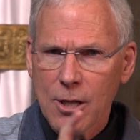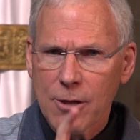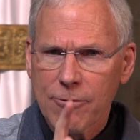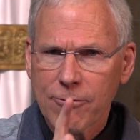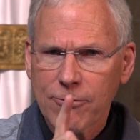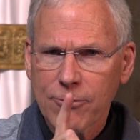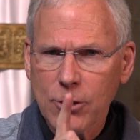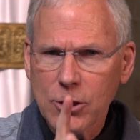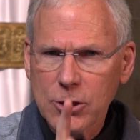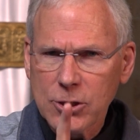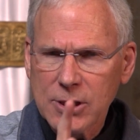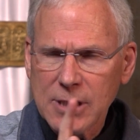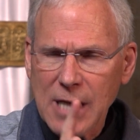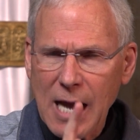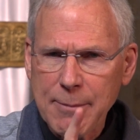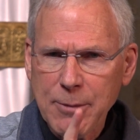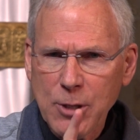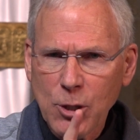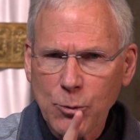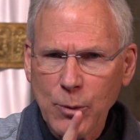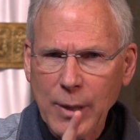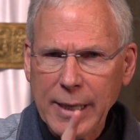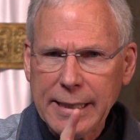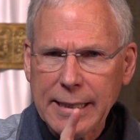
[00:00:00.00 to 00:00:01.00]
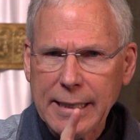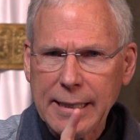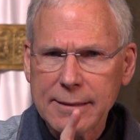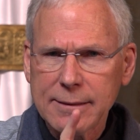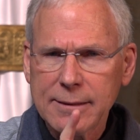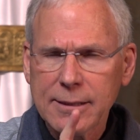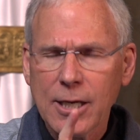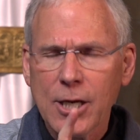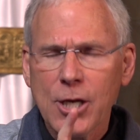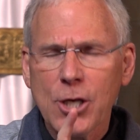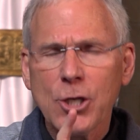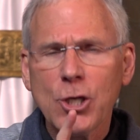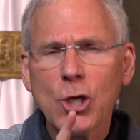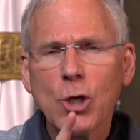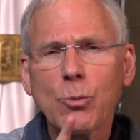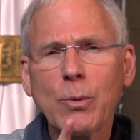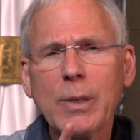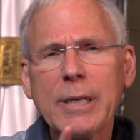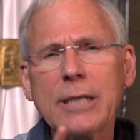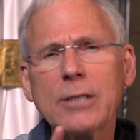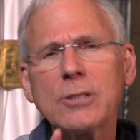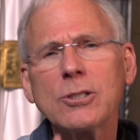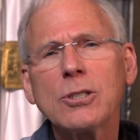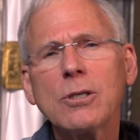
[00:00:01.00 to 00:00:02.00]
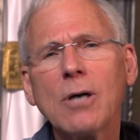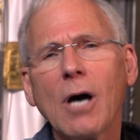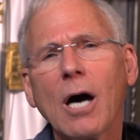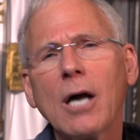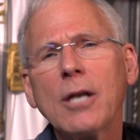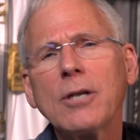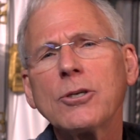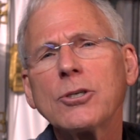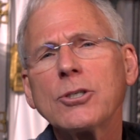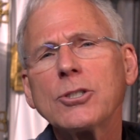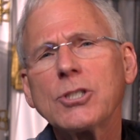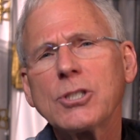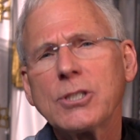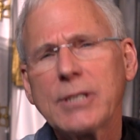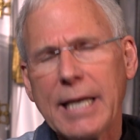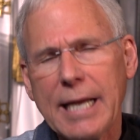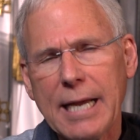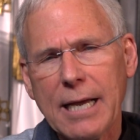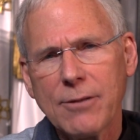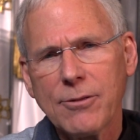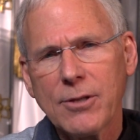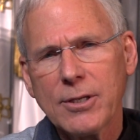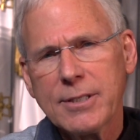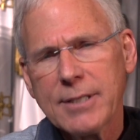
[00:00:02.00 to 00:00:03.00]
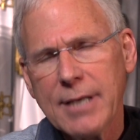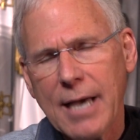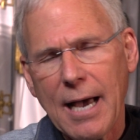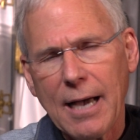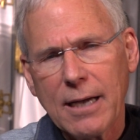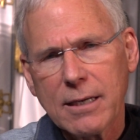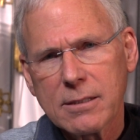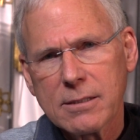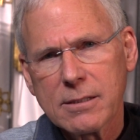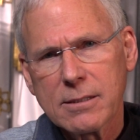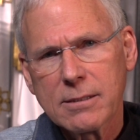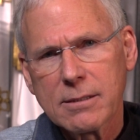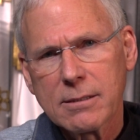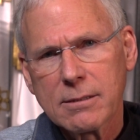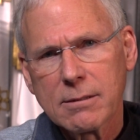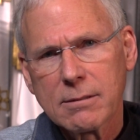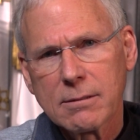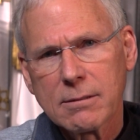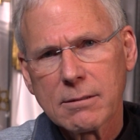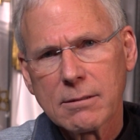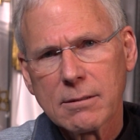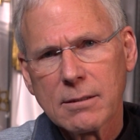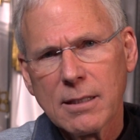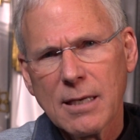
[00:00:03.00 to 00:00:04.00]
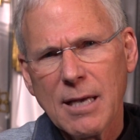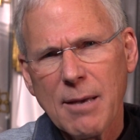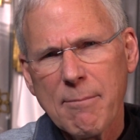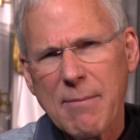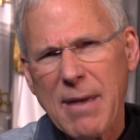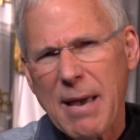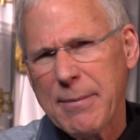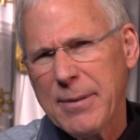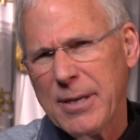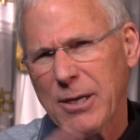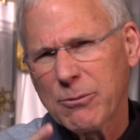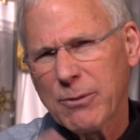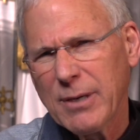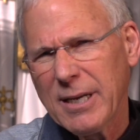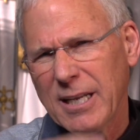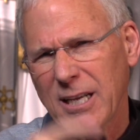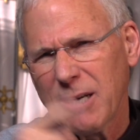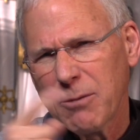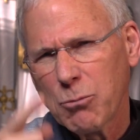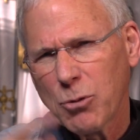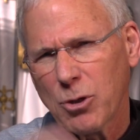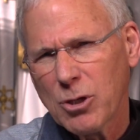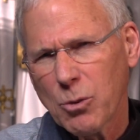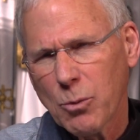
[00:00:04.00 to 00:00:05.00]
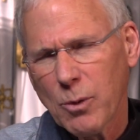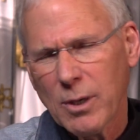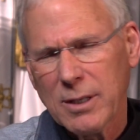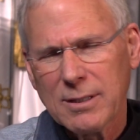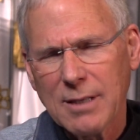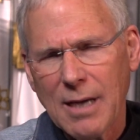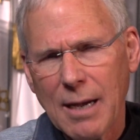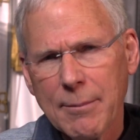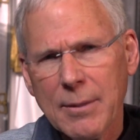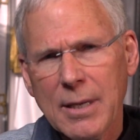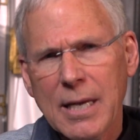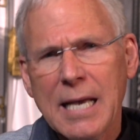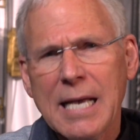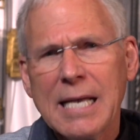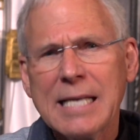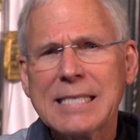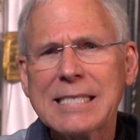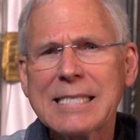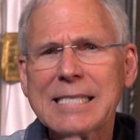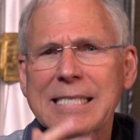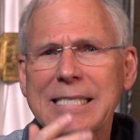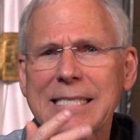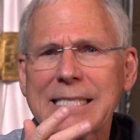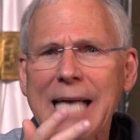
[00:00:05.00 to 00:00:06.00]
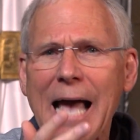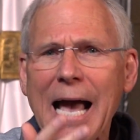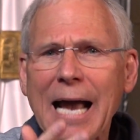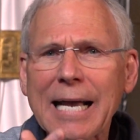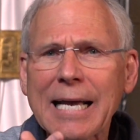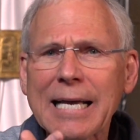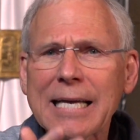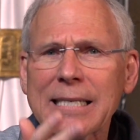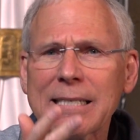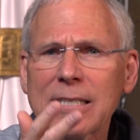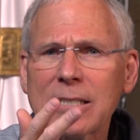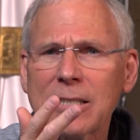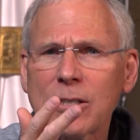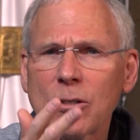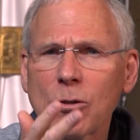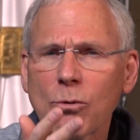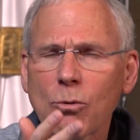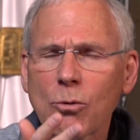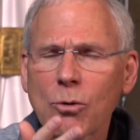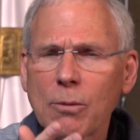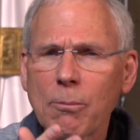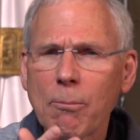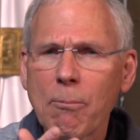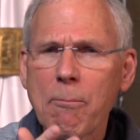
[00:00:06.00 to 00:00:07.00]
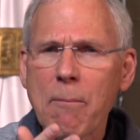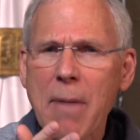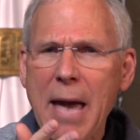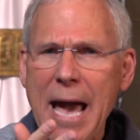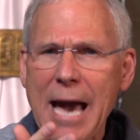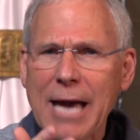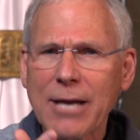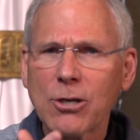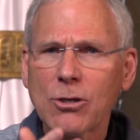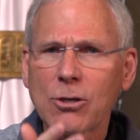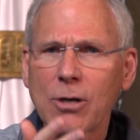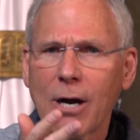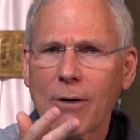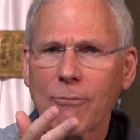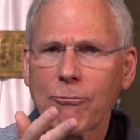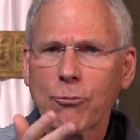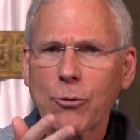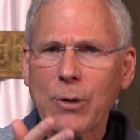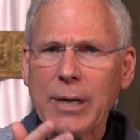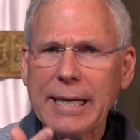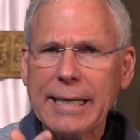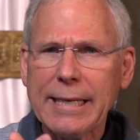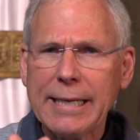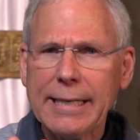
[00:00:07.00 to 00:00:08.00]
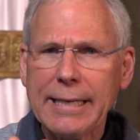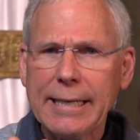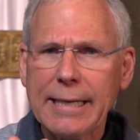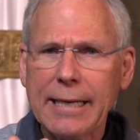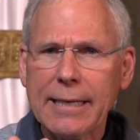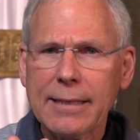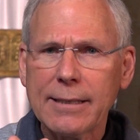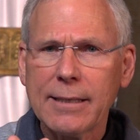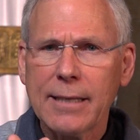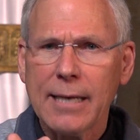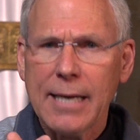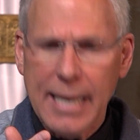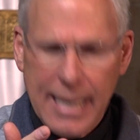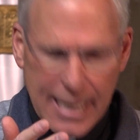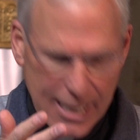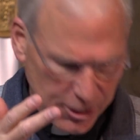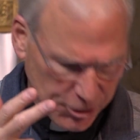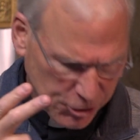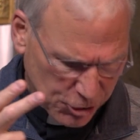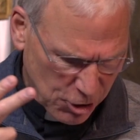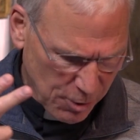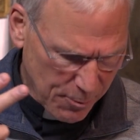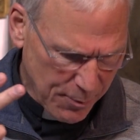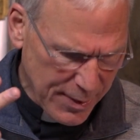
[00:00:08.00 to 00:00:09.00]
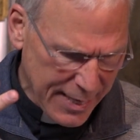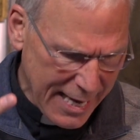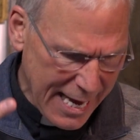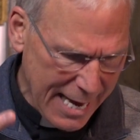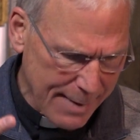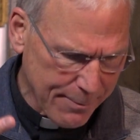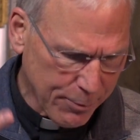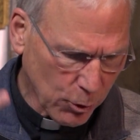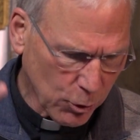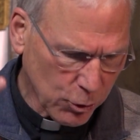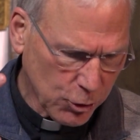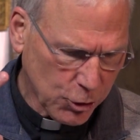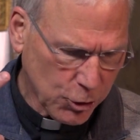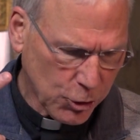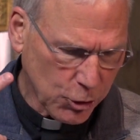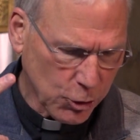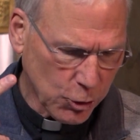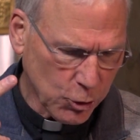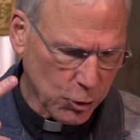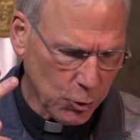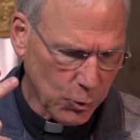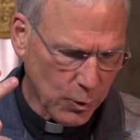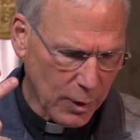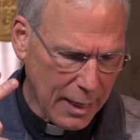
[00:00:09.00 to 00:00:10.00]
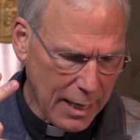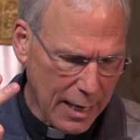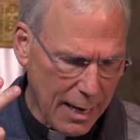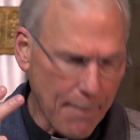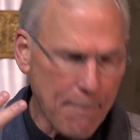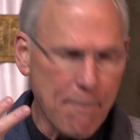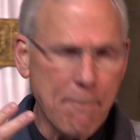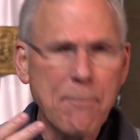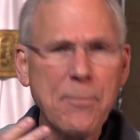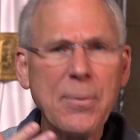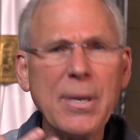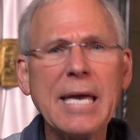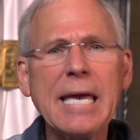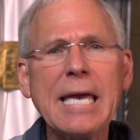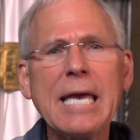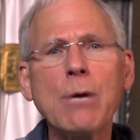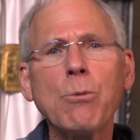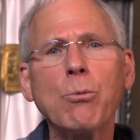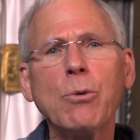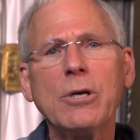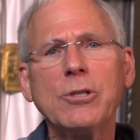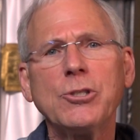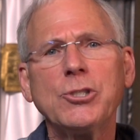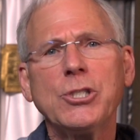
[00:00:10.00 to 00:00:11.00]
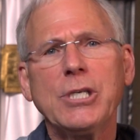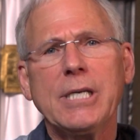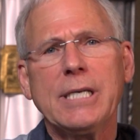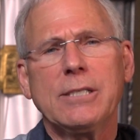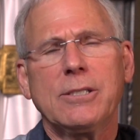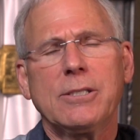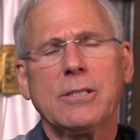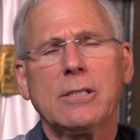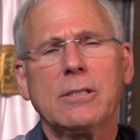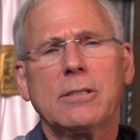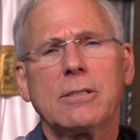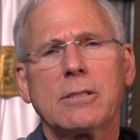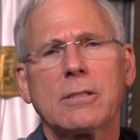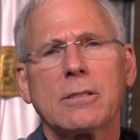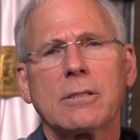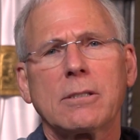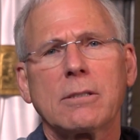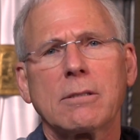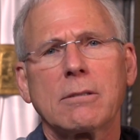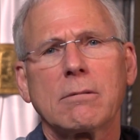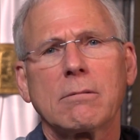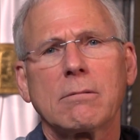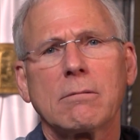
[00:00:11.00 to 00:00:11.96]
First time you read it to understand the text. Maybe you're reading it more than one time. Second manner of reading it is to be able to be with Jesus.